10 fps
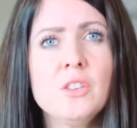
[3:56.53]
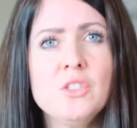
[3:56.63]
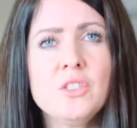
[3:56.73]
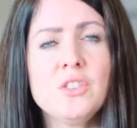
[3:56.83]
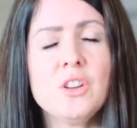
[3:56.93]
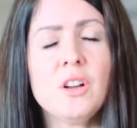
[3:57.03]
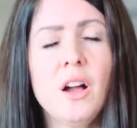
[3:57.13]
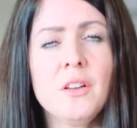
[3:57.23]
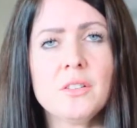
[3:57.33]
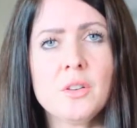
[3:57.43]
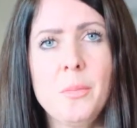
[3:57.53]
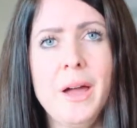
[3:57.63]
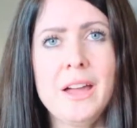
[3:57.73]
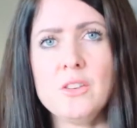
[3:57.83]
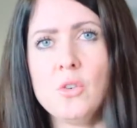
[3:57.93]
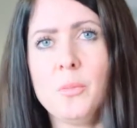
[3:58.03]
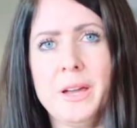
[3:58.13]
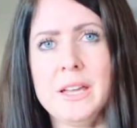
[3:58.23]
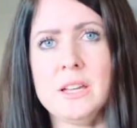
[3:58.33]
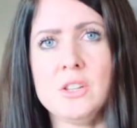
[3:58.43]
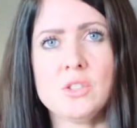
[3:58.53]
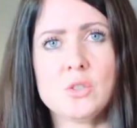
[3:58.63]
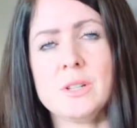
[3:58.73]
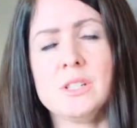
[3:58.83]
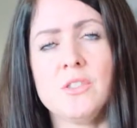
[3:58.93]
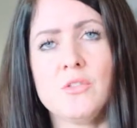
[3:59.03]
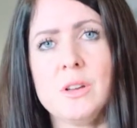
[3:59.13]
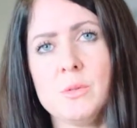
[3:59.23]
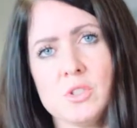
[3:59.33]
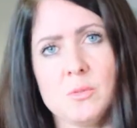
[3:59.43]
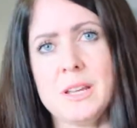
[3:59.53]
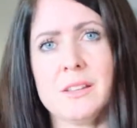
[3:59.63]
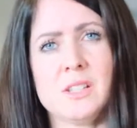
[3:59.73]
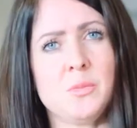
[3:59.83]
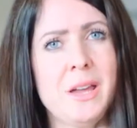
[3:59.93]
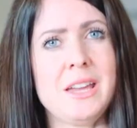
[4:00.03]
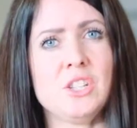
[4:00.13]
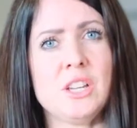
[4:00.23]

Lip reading: You can't compare your page 23 with somebody else's page